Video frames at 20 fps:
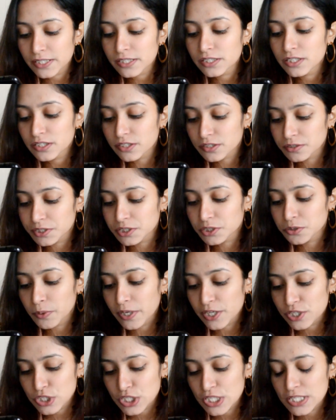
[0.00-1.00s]
the grid
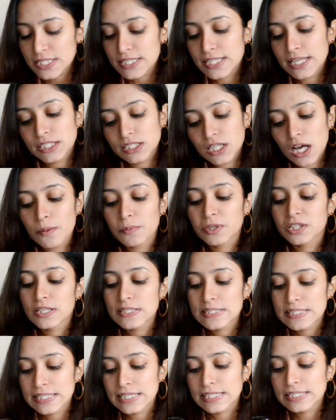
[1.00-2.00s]
questions that come in the
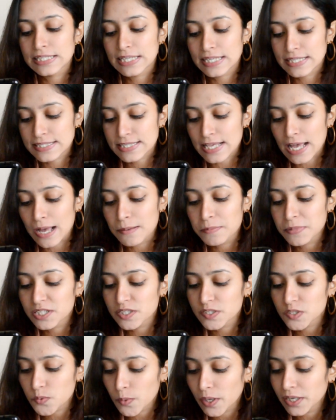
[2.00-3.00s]
CAT exam? It
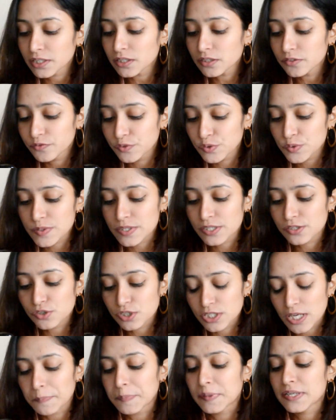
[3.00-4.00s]
is quite confusing to
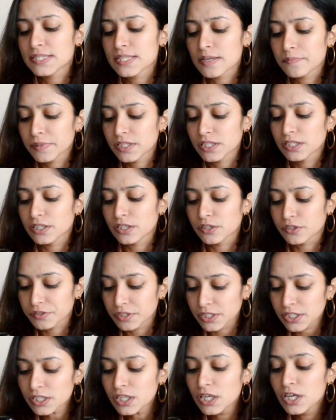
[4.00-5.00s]
depict something in a
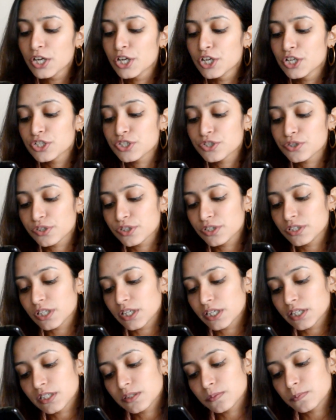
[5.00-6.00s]
grid. Should
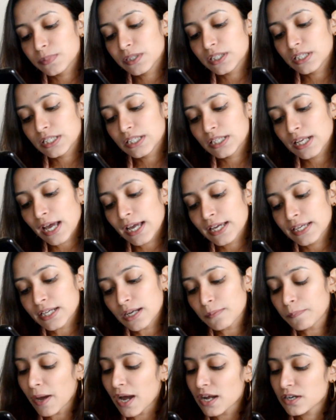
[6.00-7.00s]
it be like a
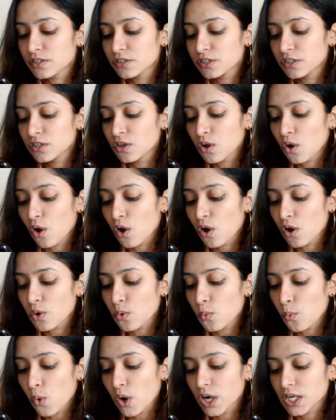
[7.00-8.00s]
pattern, or
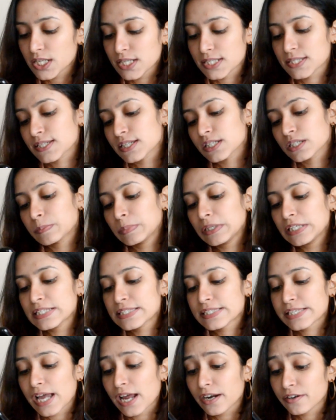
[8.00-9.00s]
what is it? Please
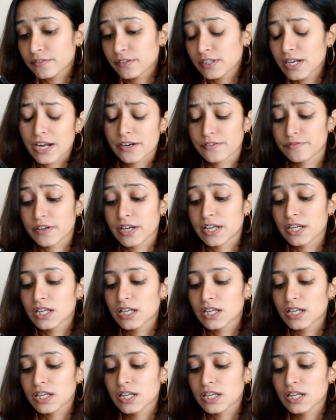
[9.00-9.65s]
clarify.